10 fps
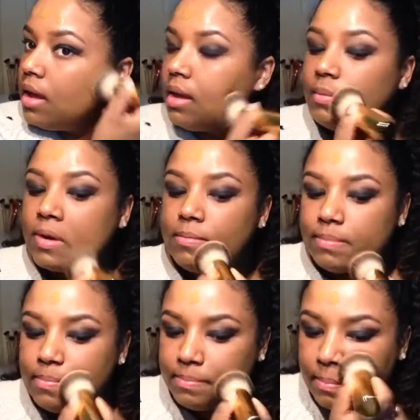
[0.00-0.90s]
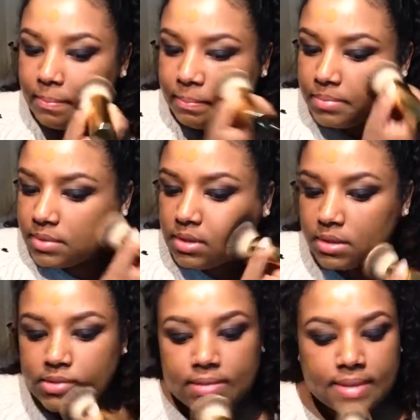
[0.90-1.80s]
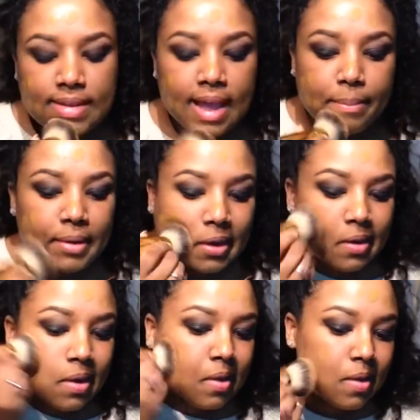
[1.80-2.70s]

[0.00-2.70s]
I'm going to tap it in.